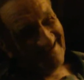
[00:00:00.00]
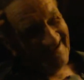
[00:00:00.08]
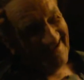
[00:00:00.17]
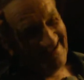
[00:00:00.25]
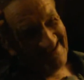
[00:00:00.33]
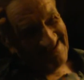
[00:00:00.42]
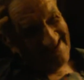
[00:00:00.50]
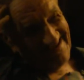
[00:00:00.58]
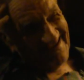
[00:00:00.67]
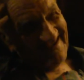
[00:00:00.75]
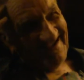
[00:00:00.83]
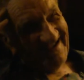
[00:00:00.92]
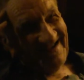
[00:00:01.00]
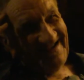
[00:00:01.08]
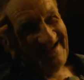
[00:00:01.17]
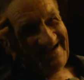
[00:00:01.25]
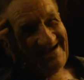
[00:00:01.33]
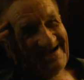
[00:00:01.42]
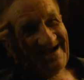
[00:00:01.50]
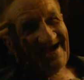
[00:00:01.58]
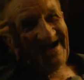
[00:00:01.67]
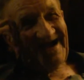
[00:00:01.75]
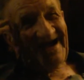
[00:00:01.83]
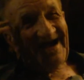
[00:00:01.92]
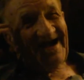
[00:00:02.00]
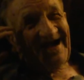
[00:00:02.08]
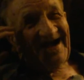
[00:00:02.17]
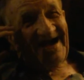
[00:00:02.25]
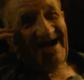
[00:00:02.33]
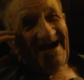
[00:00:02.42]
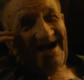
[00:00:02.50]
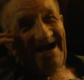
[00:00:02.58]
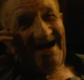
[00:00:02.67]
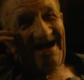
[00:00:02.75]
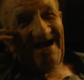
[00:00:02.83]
Anyway, so then you got married. Do you remember your wedding?